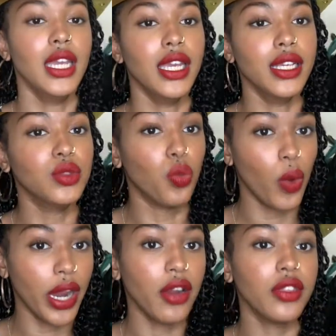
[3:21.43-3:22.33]
is
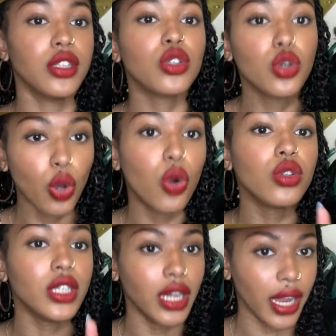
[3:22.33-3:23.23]
where this
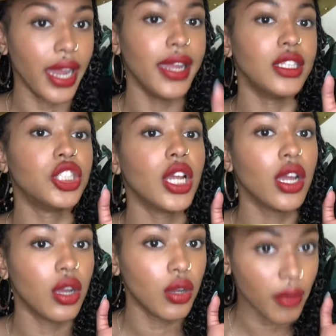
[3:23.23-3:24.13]
golden age
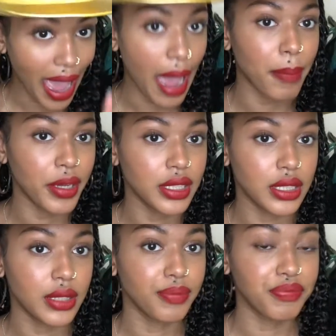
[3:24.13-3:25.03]
happened.
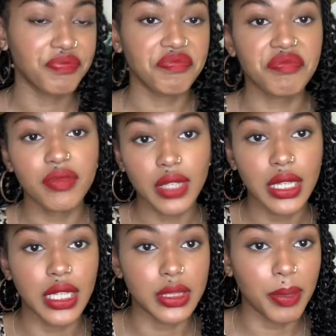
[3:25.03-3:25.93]

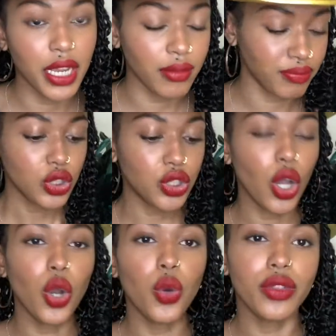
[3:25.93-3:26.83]
Let's begin.
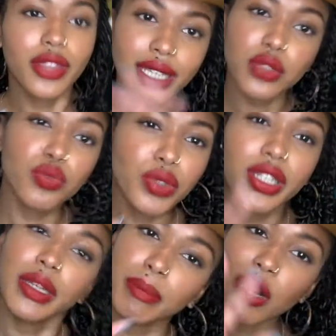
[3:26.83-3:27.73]
So this
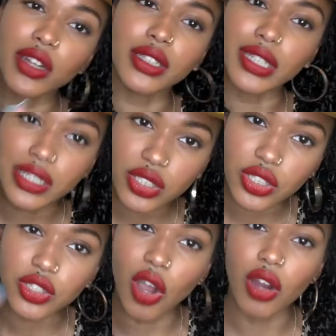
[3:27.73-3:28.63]
really marked the
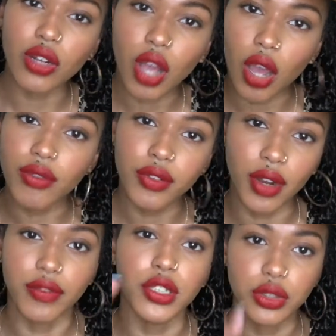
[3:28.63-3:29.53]
start of a
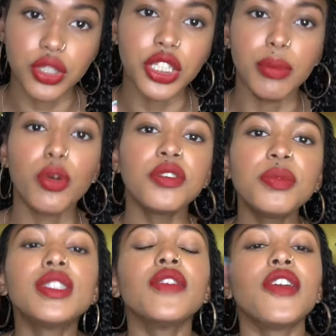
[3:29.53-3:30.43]
revolution, more
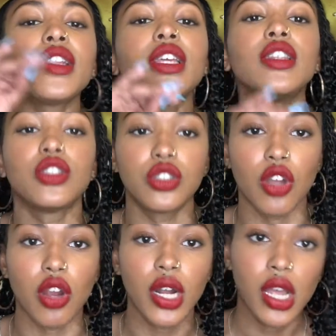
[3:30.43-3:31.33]
specifically the
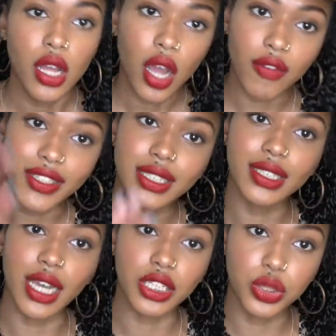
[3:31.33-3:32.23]
start of a
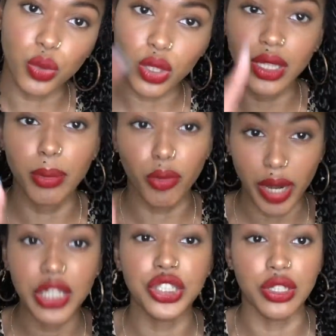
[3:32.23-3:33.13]
sexual
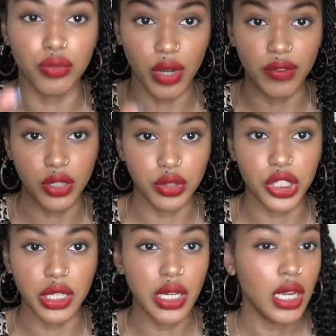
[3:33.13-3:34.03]
liberation
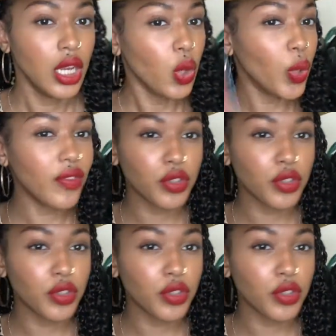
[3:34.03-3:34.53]
revolution. We have